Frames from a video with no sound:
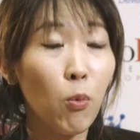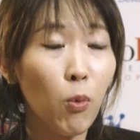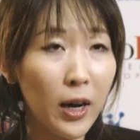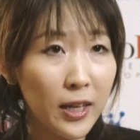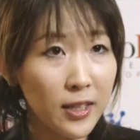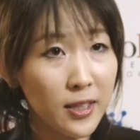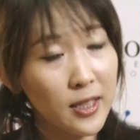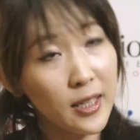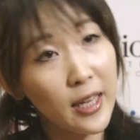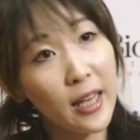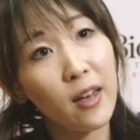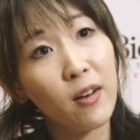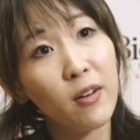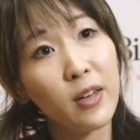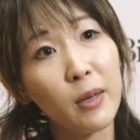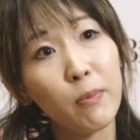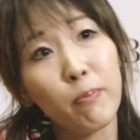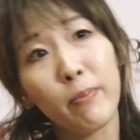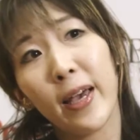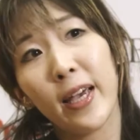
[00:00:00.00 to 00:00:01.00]
what scale
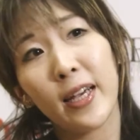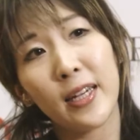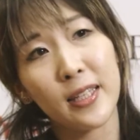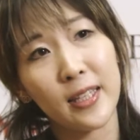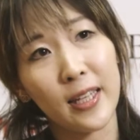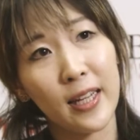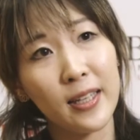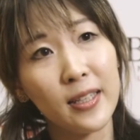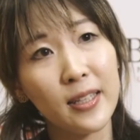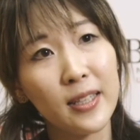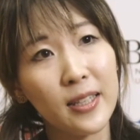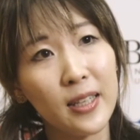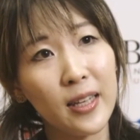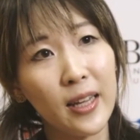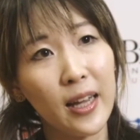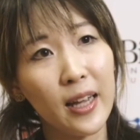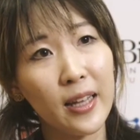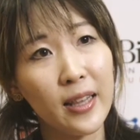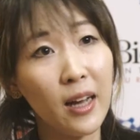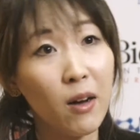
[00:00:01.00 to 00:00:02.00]
it makes sense,
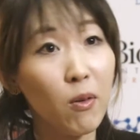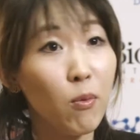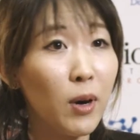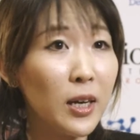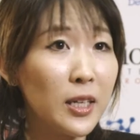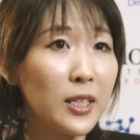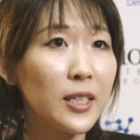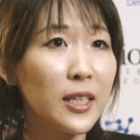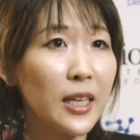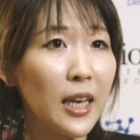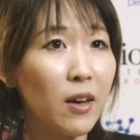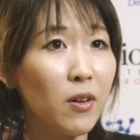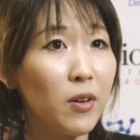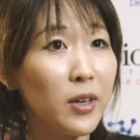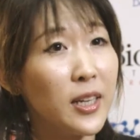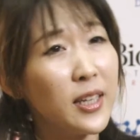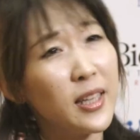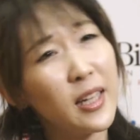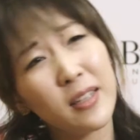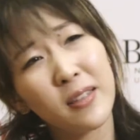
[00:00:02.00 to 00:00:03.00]
and at what scale
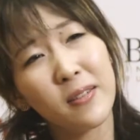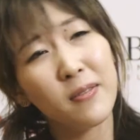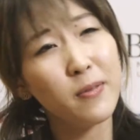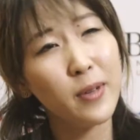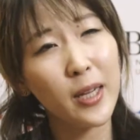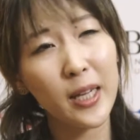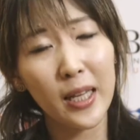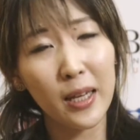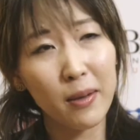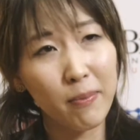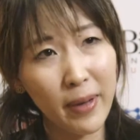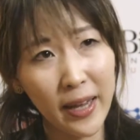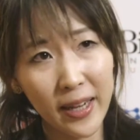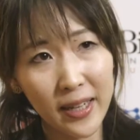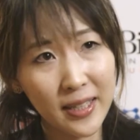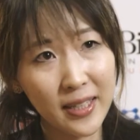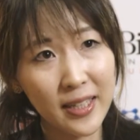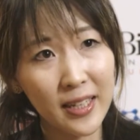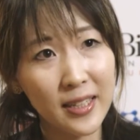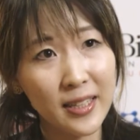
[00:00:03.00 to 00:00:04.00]
it doesn't really
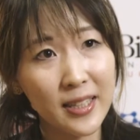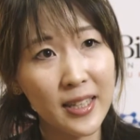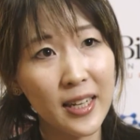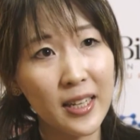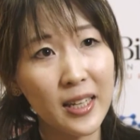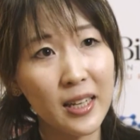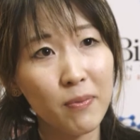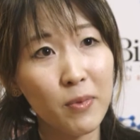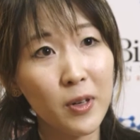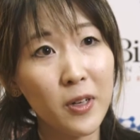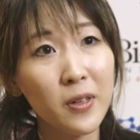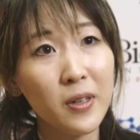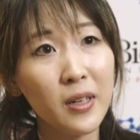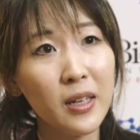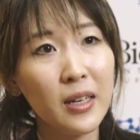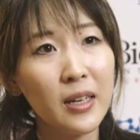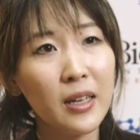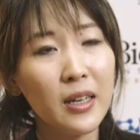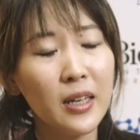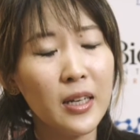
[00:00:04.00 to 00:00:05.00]
make sense anymore.
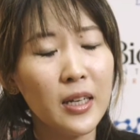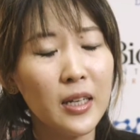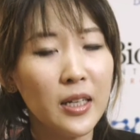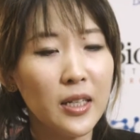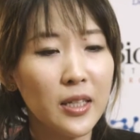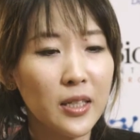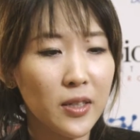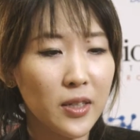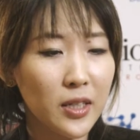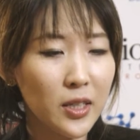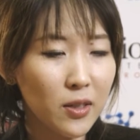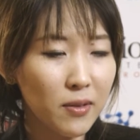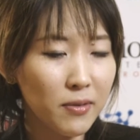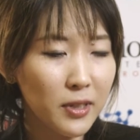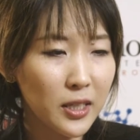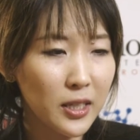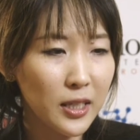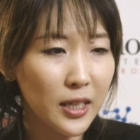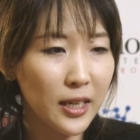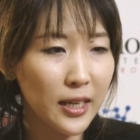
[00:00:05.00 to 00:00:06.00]
So it's
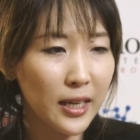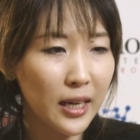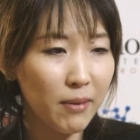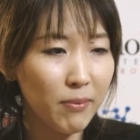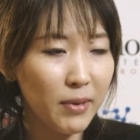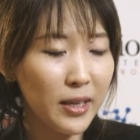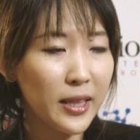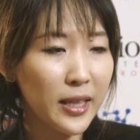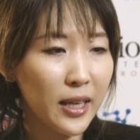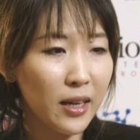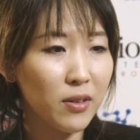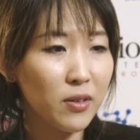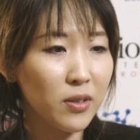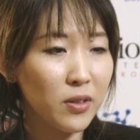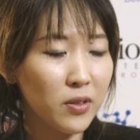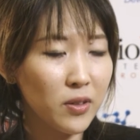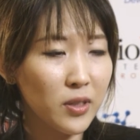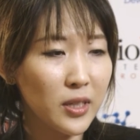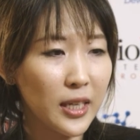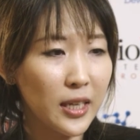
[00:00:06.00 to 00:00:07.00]
obviously coming down
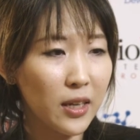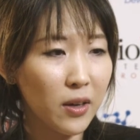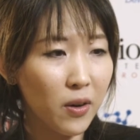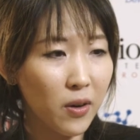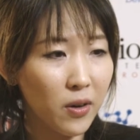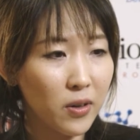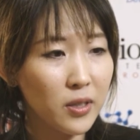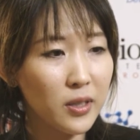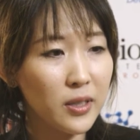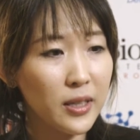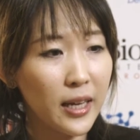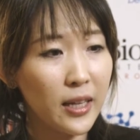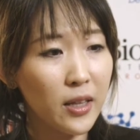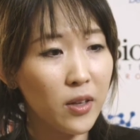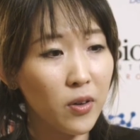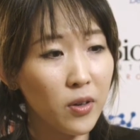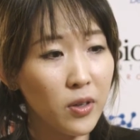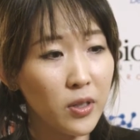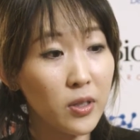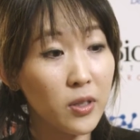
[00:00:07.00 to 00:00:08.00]
to the cost
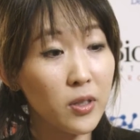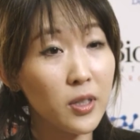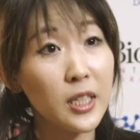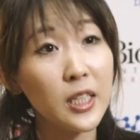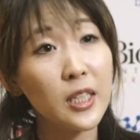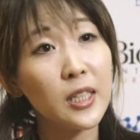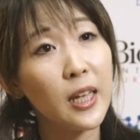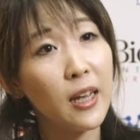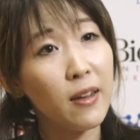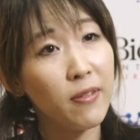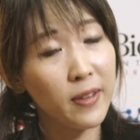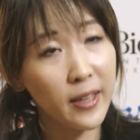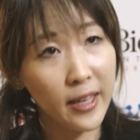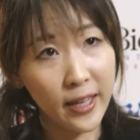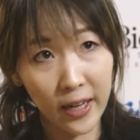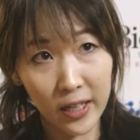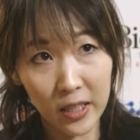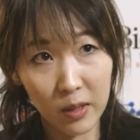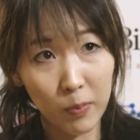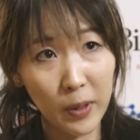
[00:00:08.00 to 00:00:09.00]
and also the
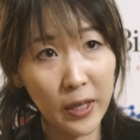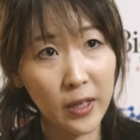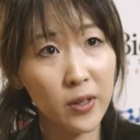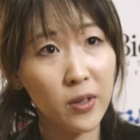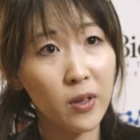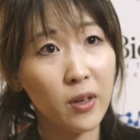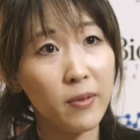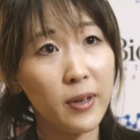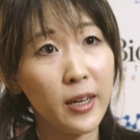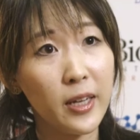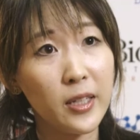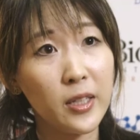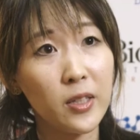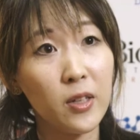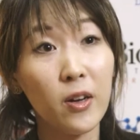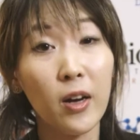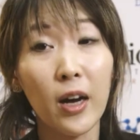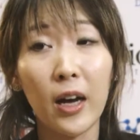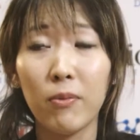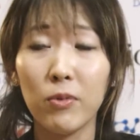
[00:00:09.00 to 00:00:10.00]
safety aspect of it.
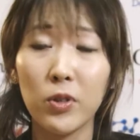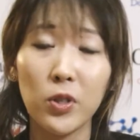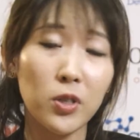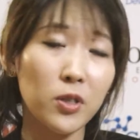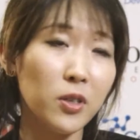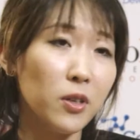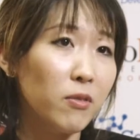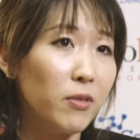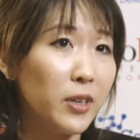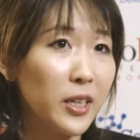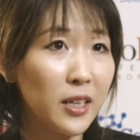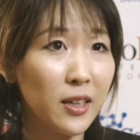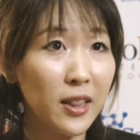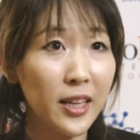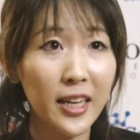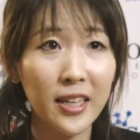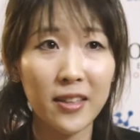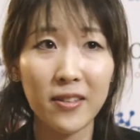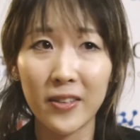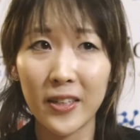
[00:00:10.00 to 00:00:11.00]
So I'm sure
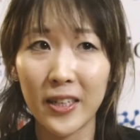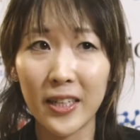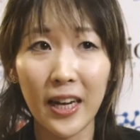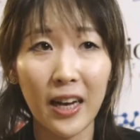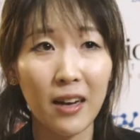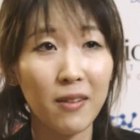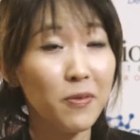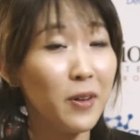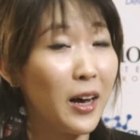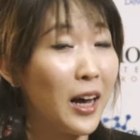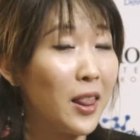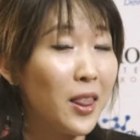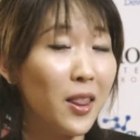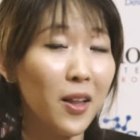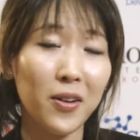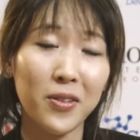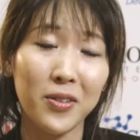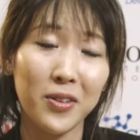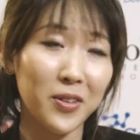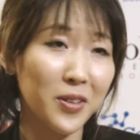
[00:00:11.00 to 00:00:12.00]
regulatory have a
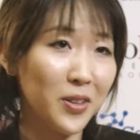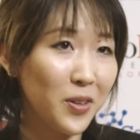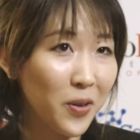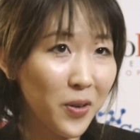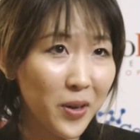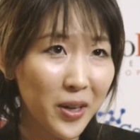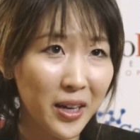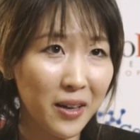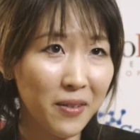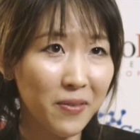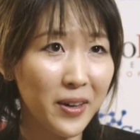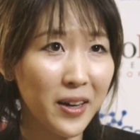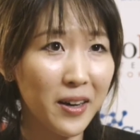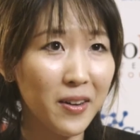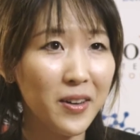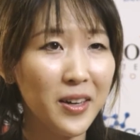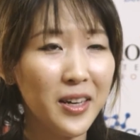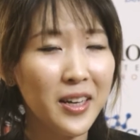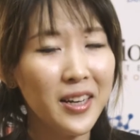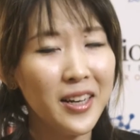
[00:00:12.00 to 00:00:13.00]
lot to talk
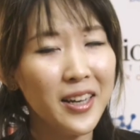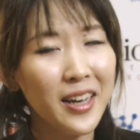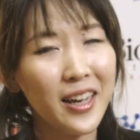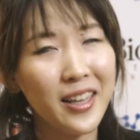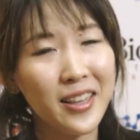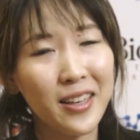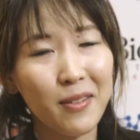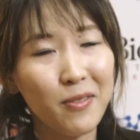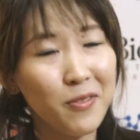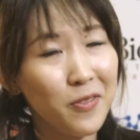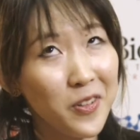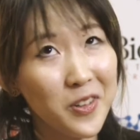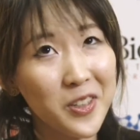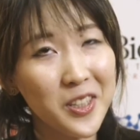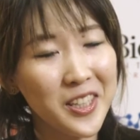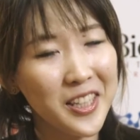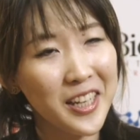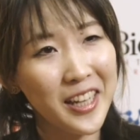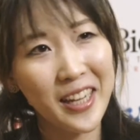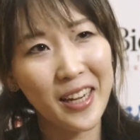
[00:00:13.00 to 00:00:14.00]
about. And
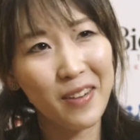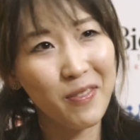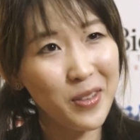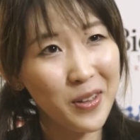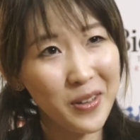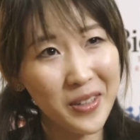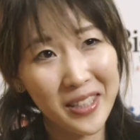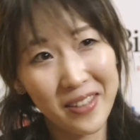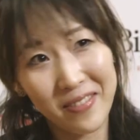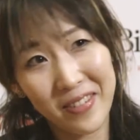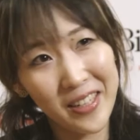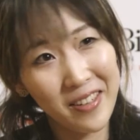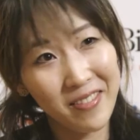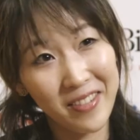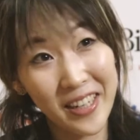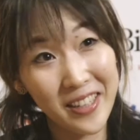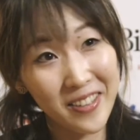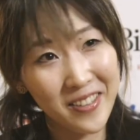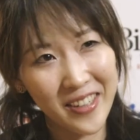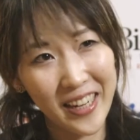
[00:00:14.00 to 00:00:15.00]
unfortunately, I'm not the
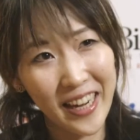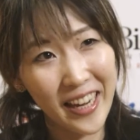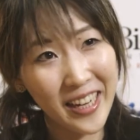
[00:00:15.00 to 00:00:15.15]
regulatory